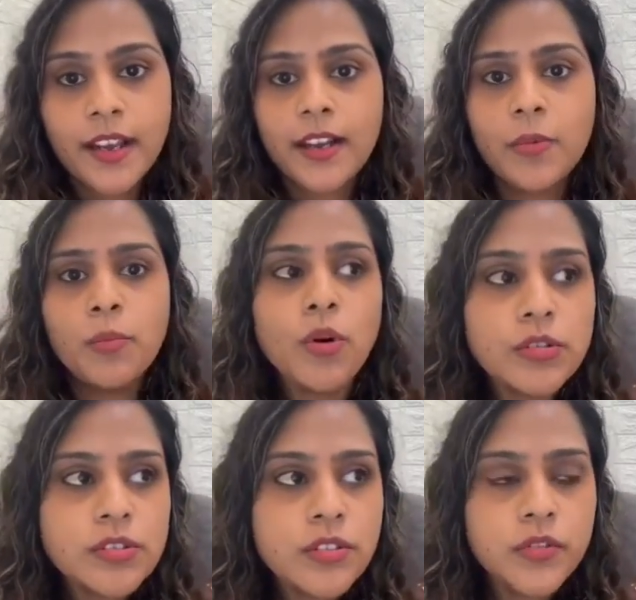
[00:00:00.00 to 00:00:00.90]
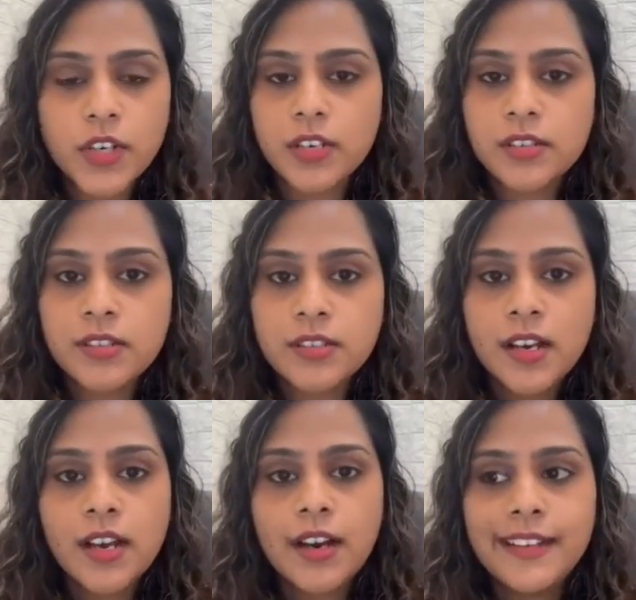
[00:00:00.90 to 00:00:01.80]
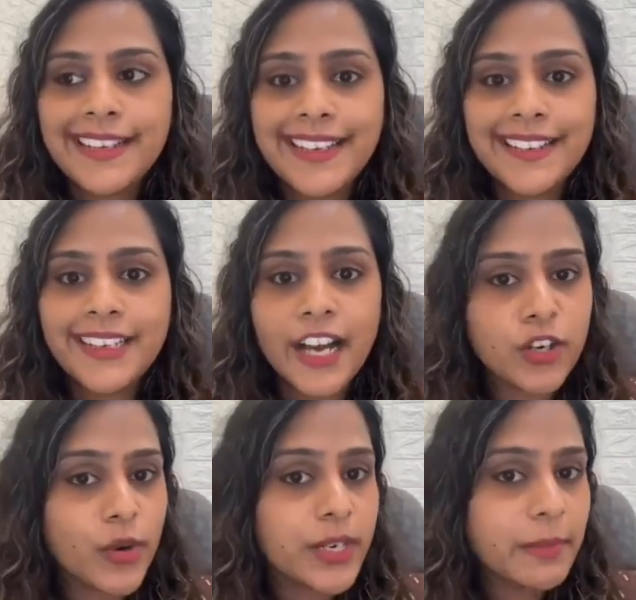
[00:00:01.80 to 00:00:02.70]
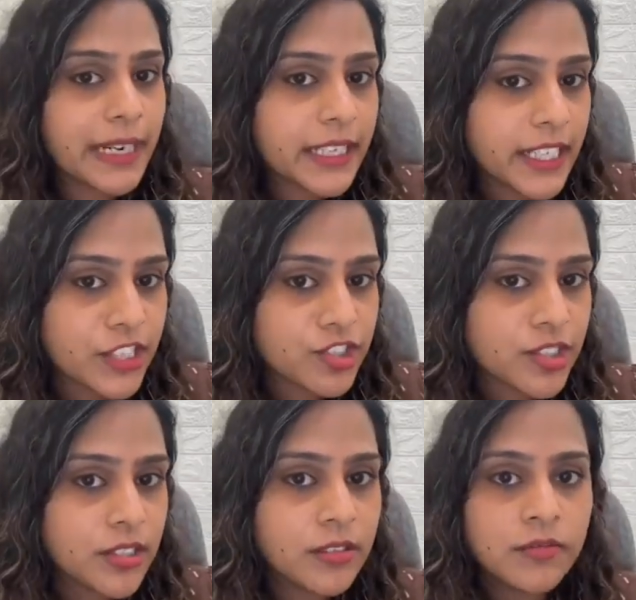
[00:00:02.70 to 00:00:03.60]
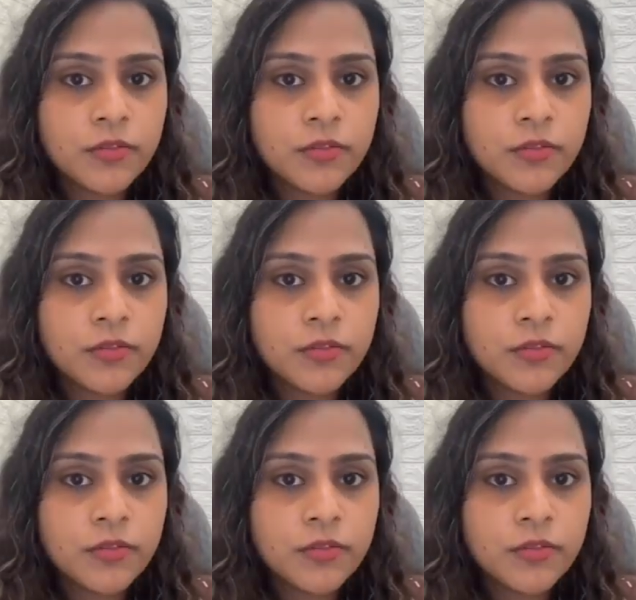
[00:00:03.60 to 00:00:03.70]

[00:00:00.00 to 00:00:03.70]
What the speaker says: Now, most of us take thyroid medication